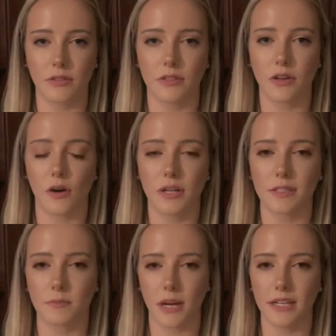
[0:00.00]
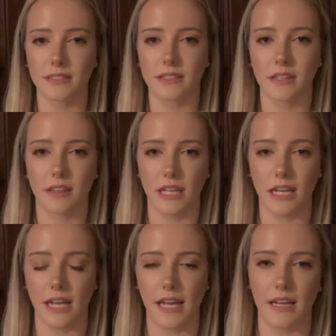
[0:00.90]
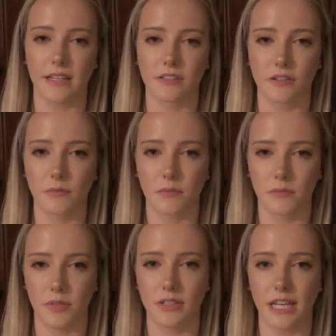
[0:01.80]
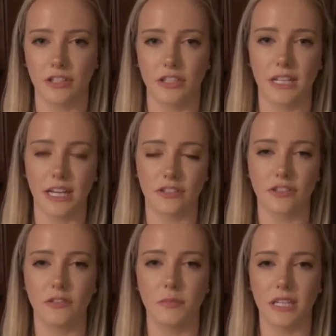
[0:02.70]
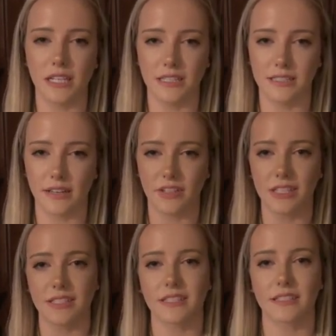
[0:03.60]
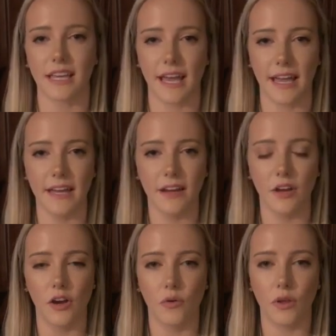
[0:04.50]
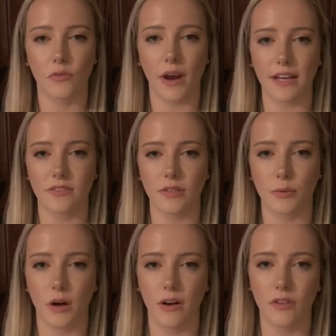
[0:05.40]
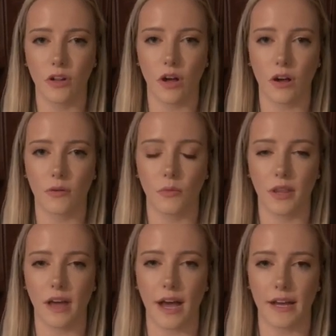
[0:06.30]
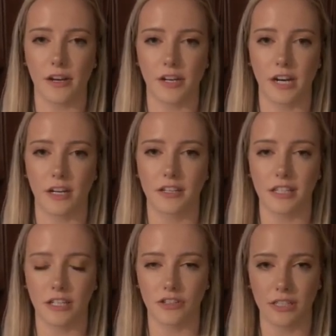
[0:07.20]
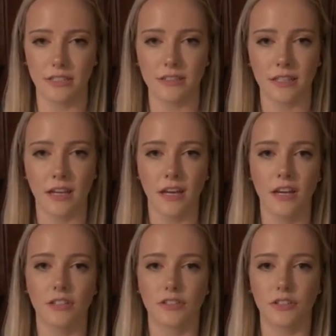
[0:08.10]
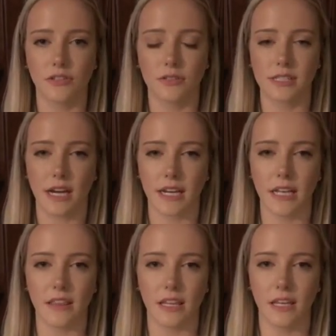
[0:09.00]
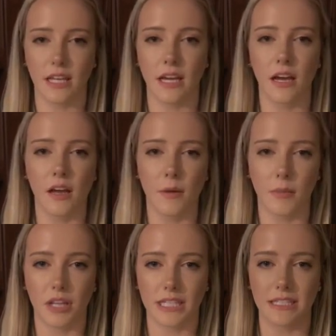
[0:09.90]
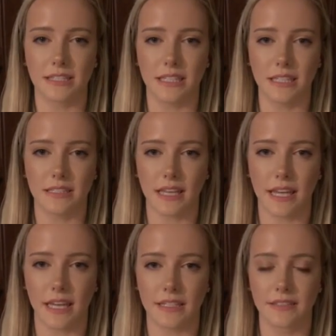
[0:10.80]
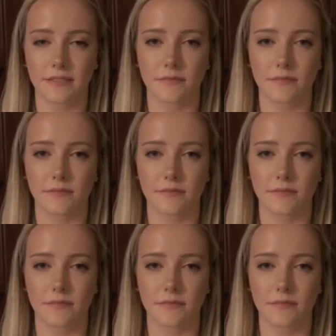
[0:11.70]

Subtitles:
to co-express the histone mutation H2BE76K with RASV12 along with IRER deletions to study the malignancies and